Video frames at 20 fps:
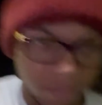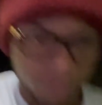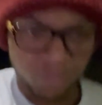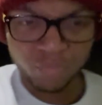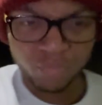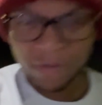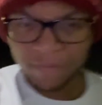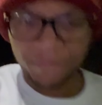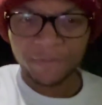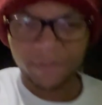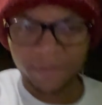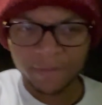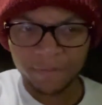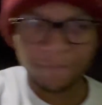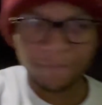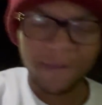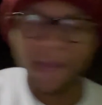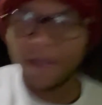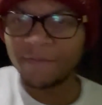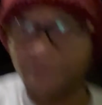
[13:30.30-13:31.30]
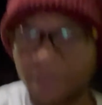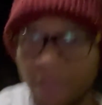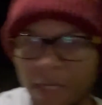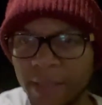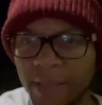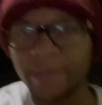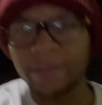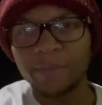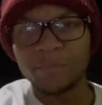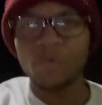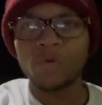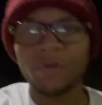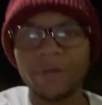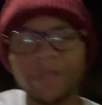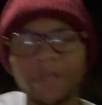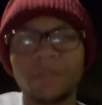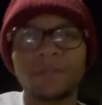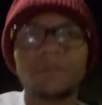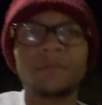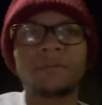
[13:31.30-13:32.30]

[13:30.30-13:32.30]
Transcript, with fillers: roughly five o'clock in the morning.